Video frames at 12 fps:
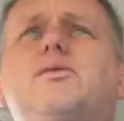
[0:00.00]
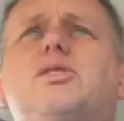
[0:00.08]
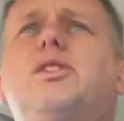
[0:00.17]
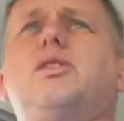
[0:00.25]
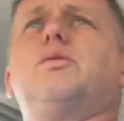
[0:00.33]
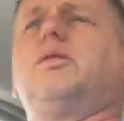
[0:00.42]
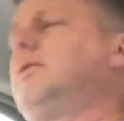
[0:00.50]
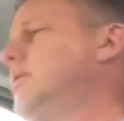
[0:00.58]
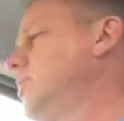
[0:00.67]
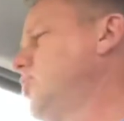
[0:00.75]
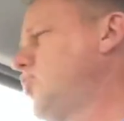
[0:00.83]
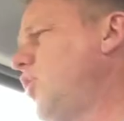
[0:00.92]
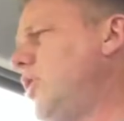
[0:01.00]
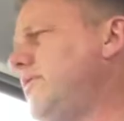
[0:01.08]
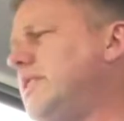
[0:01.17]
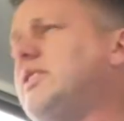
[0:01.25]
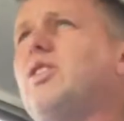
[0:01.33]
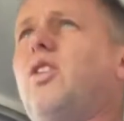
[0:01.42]
to
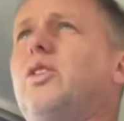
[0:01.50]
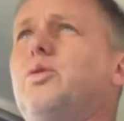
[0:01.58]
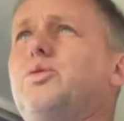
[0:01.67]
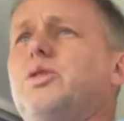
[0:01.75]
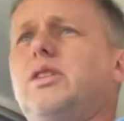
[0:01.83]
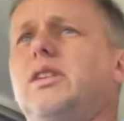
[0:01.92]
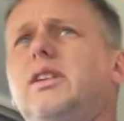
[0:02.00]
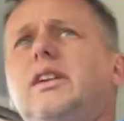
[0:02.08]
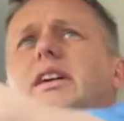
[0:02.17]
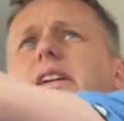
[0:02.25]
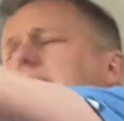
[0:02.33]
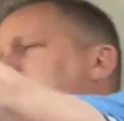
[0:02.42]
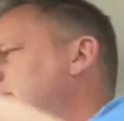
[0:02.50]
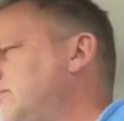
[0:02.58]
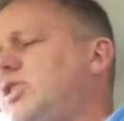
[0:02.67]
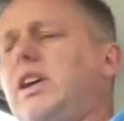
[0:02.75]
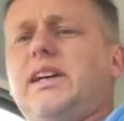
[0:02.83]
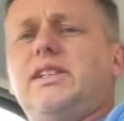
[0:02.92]
driving styles and how they've
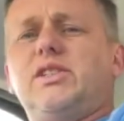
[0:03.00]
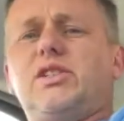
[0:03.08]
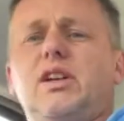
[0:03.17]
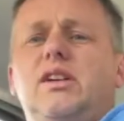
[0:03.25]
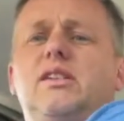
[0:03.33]
changed.